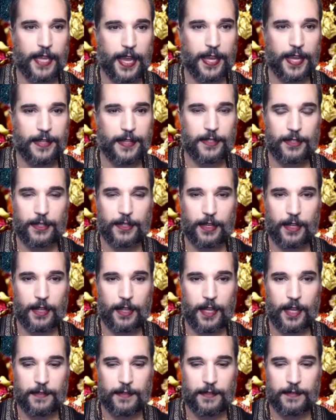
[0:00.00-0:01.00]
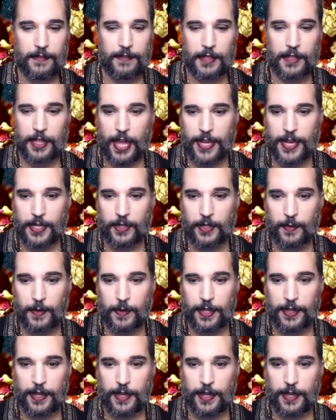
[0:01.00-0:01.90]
angel of light with